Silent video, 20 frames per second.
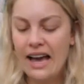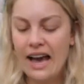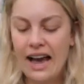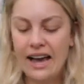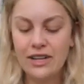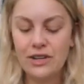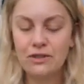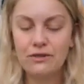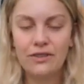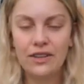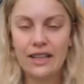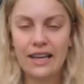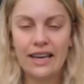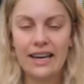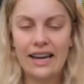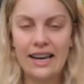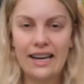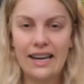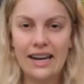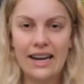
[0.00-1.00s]
I don't feel like
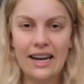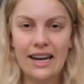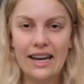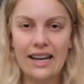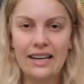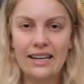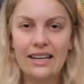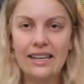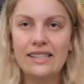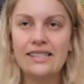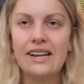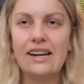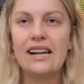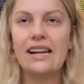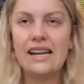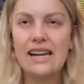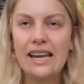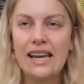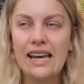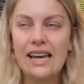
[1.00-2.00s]
I need it. It's not a
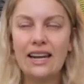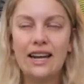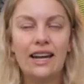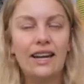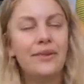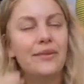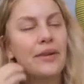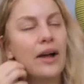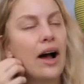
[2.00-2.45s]
need.